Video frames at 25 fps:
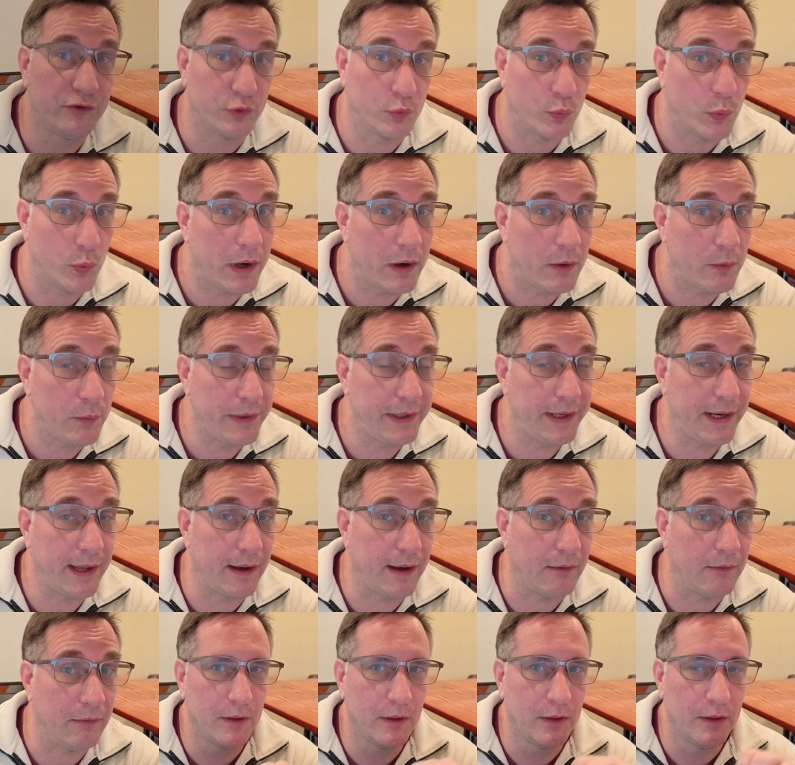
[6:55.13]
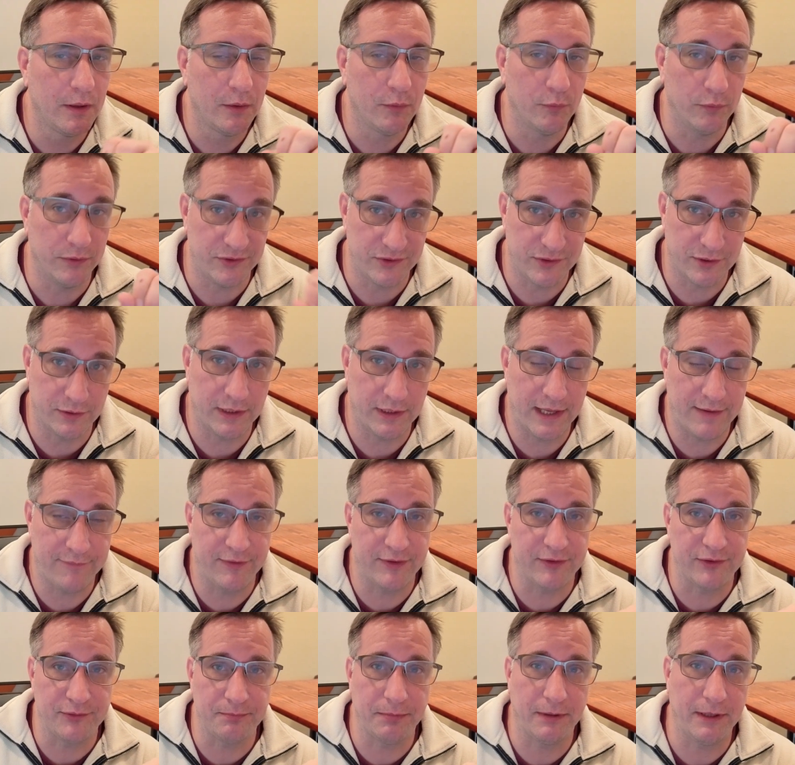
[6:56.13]
where are we now? We still have
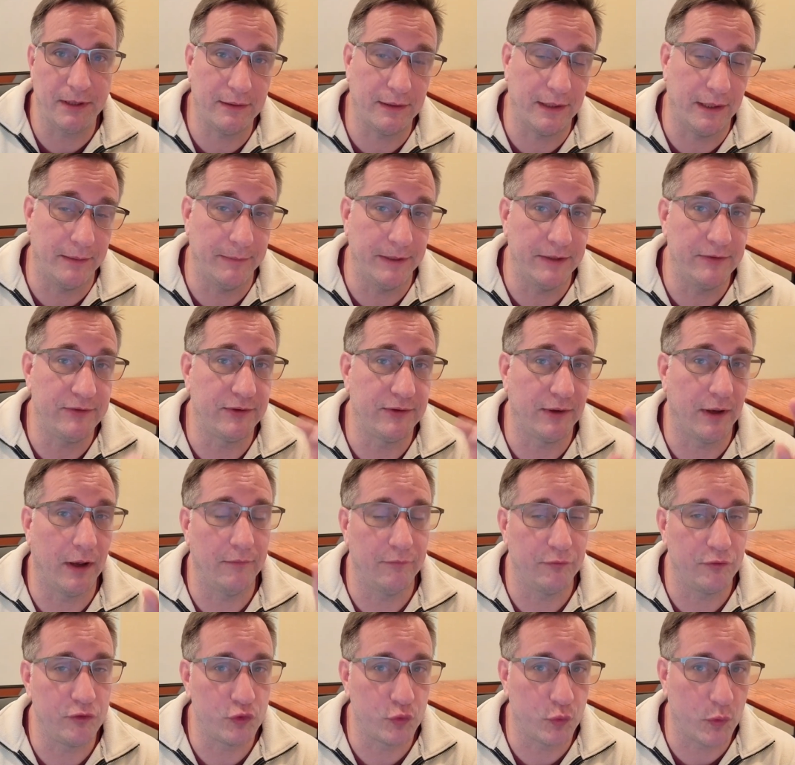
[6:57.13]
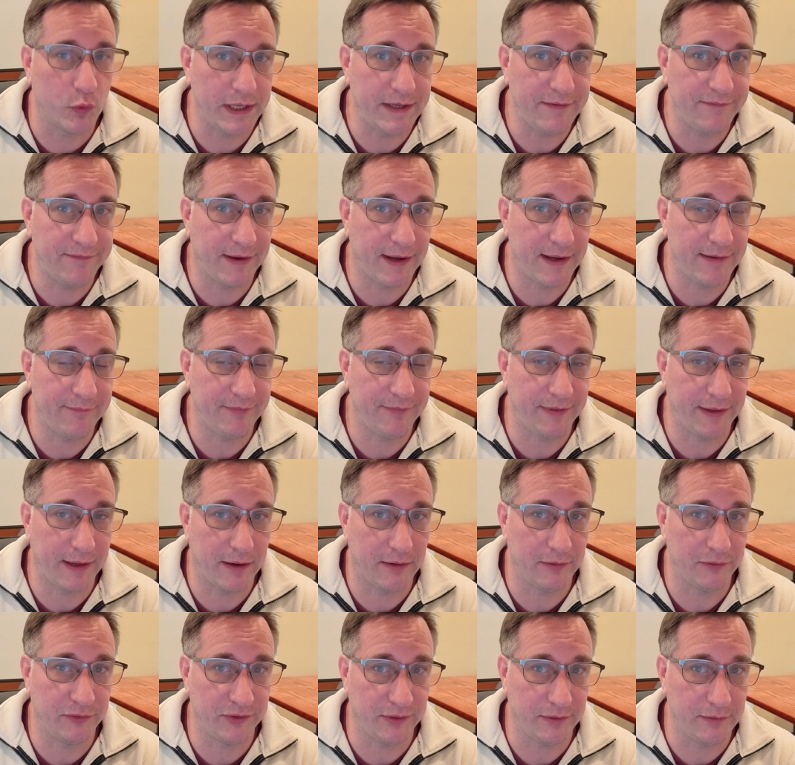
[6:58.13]
the split limits of
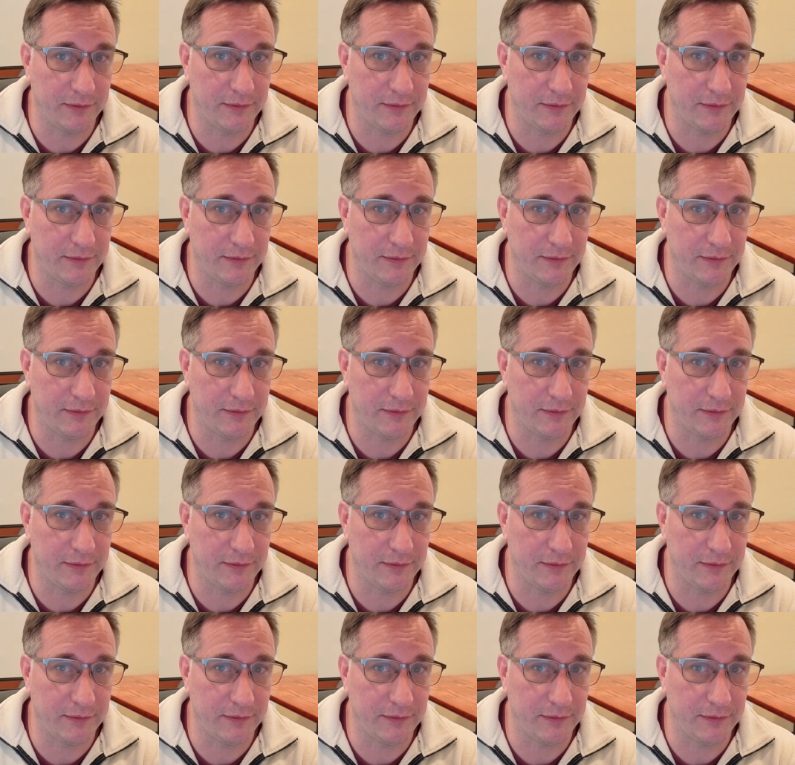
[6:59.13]
$25,000,